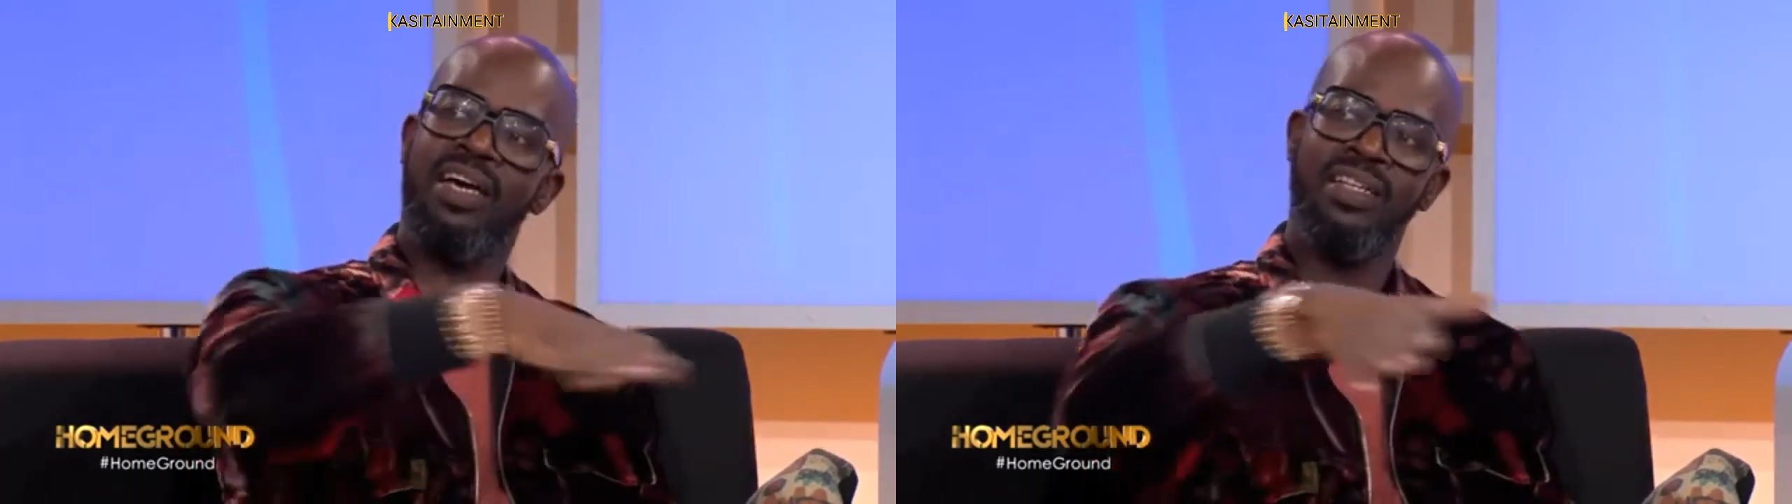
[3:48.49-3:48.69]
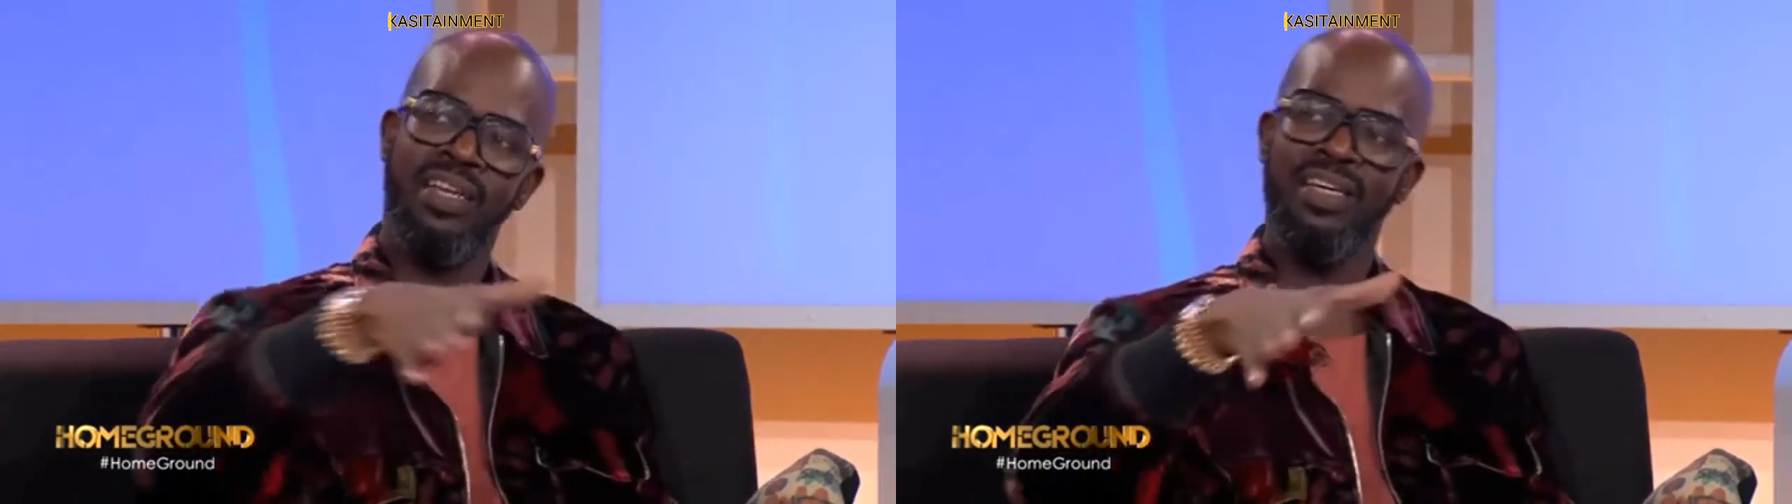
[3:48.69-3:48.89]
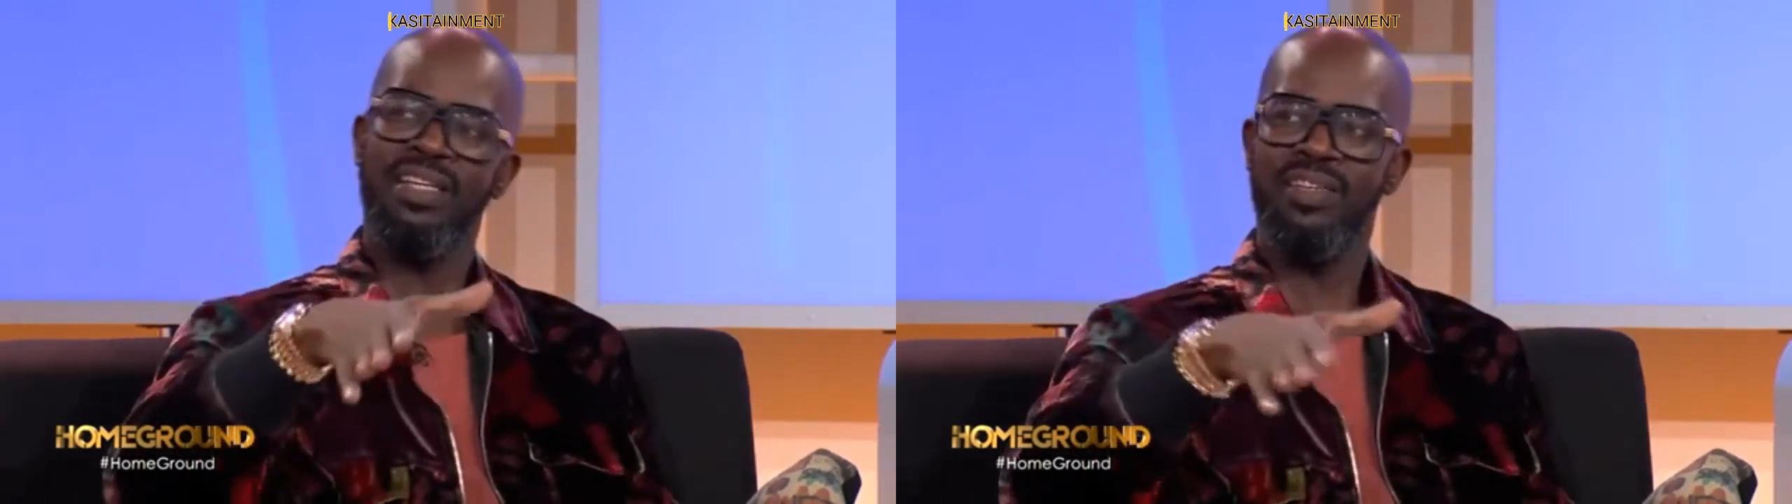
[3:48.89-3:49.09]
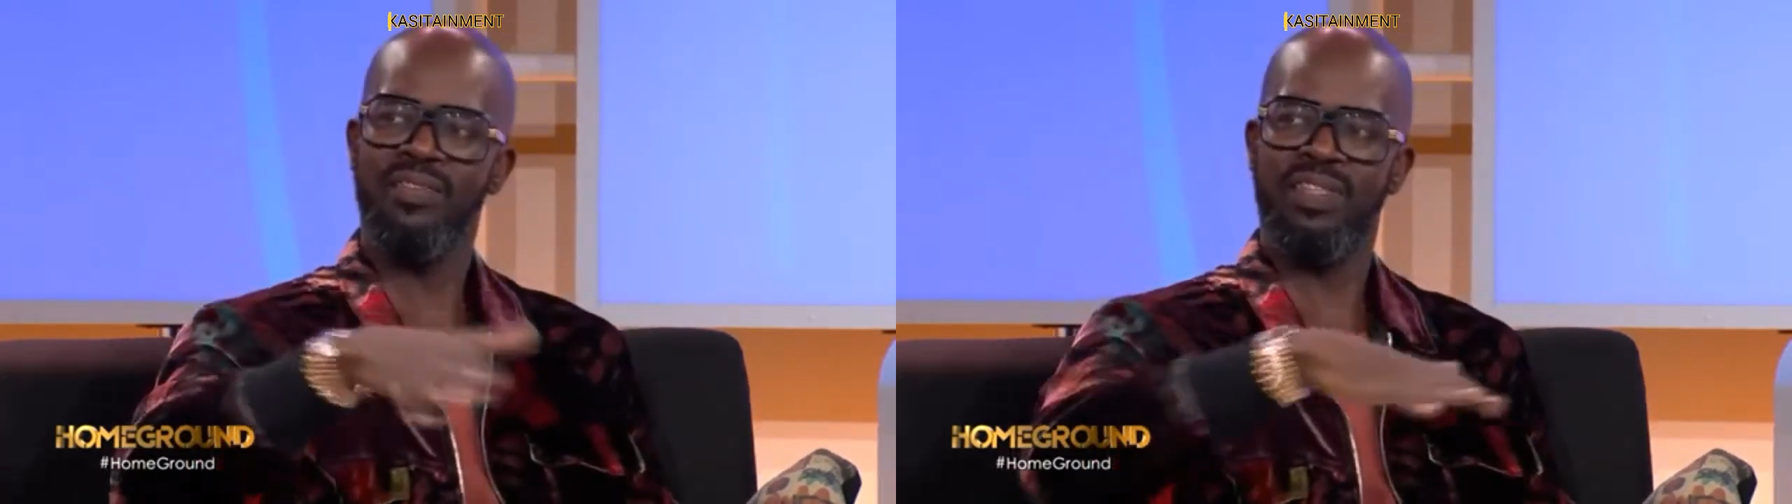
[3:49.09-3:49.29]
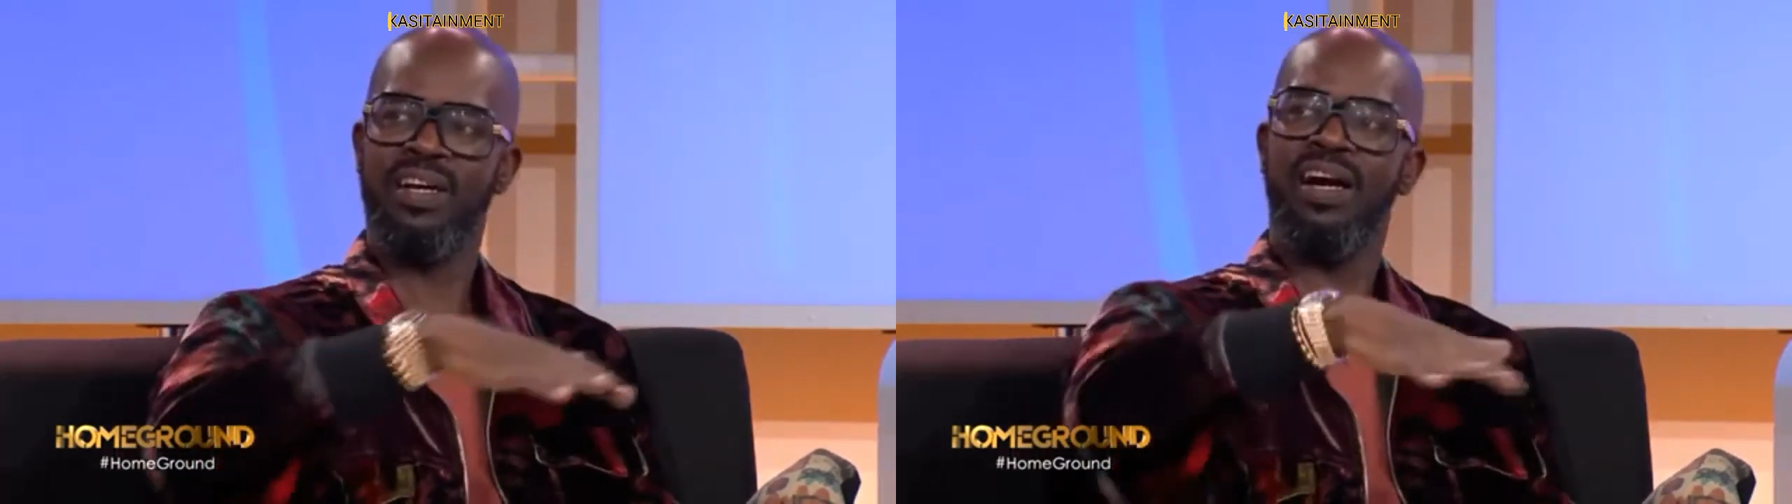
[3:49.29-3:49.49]
day
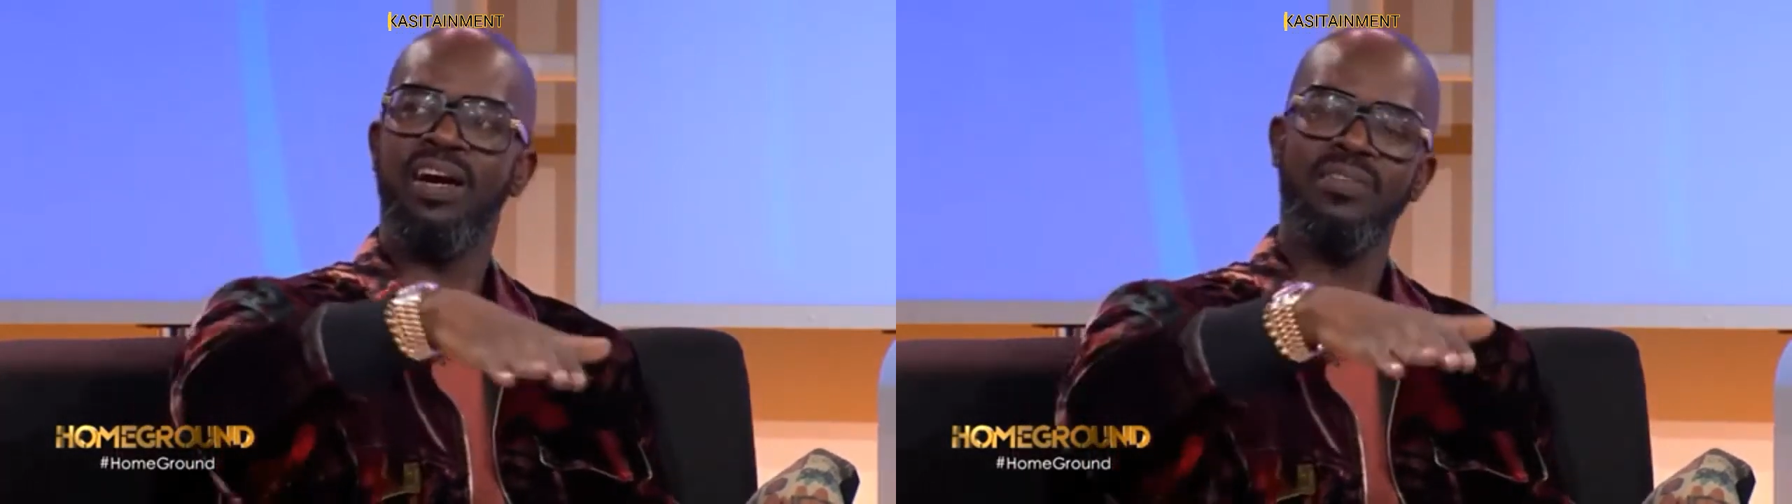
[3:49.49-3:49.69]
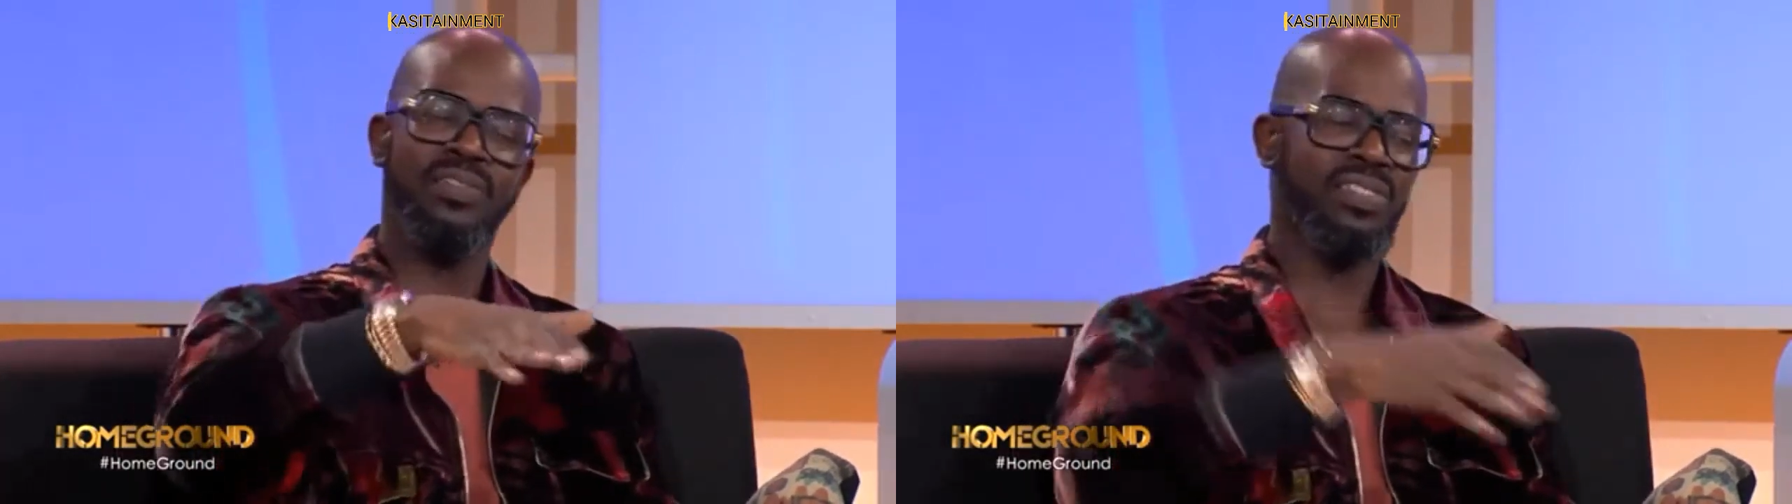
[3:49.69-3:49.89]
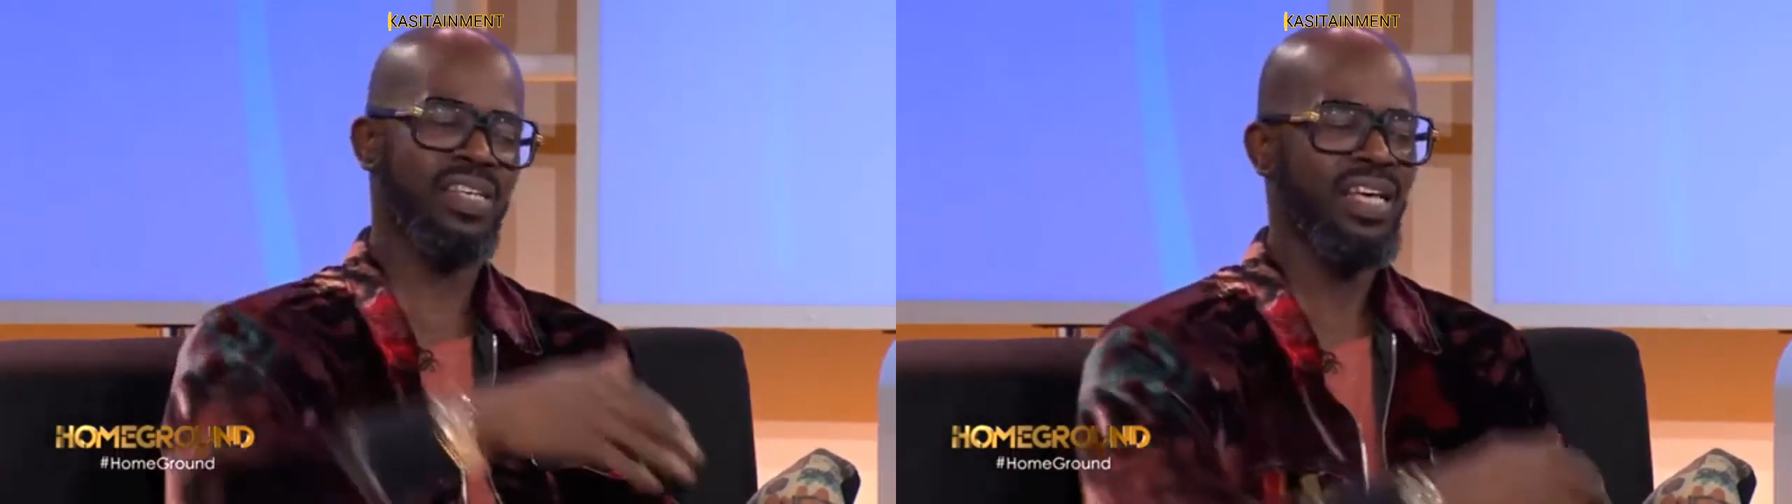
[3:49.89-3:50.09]
with the cows,